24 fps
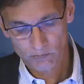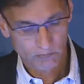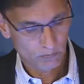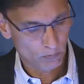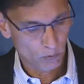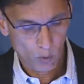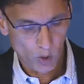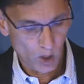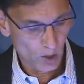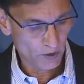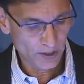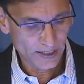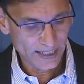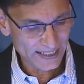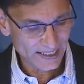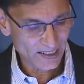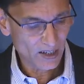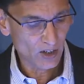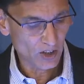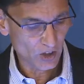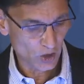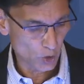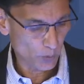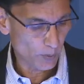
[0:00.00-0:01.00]
whatever
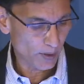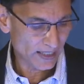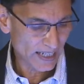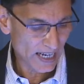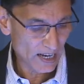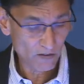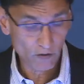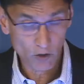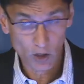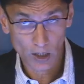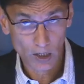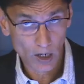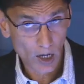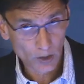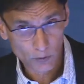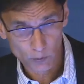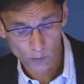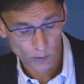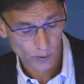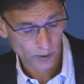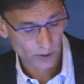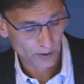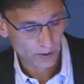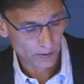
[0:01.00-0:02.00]
technology you might have will not
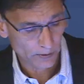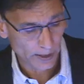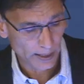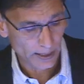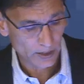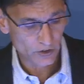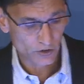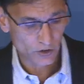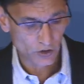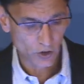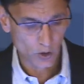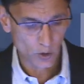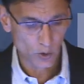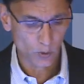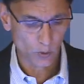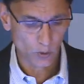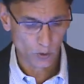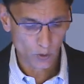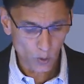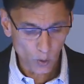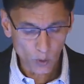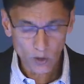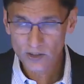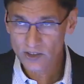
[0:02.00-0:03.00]
work, right? So
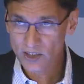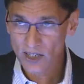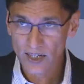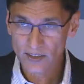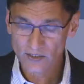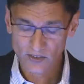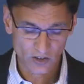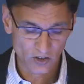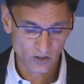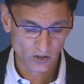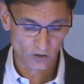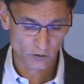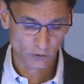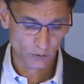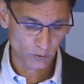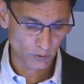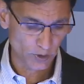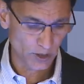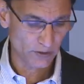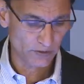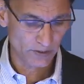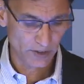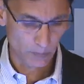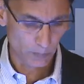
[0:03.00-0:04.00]
coal science is
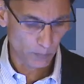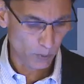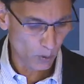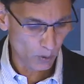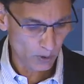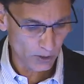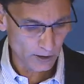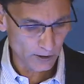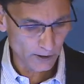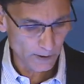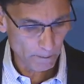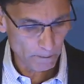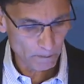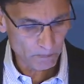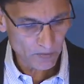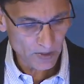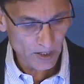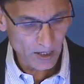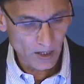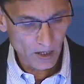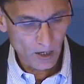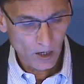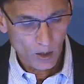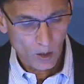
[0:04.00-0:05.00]
very, very important.
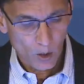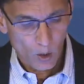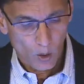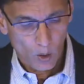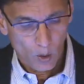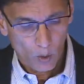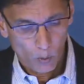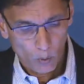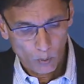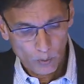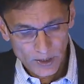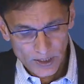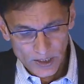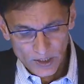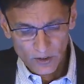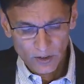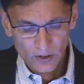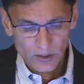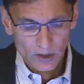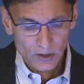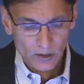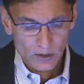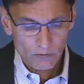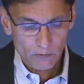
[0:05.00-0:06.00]
We need
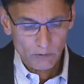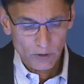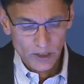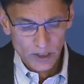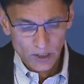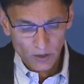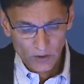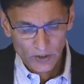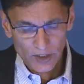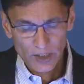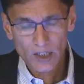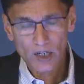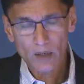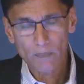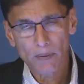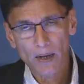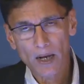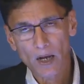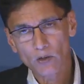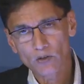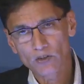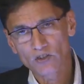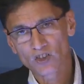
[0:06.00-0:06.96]
to, we need to think about